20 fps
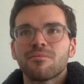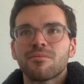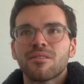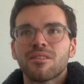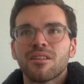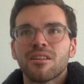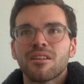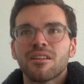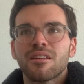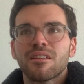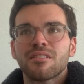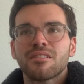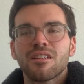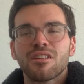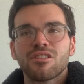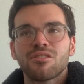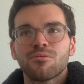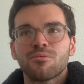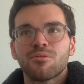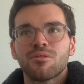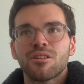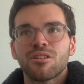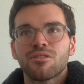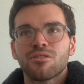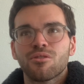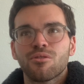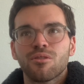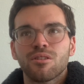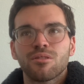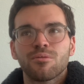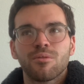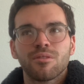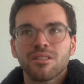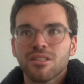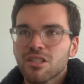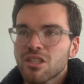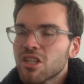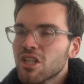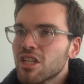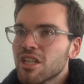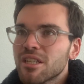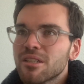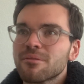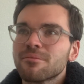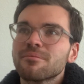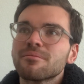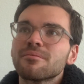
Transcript: The sexual intercourse wasn't good.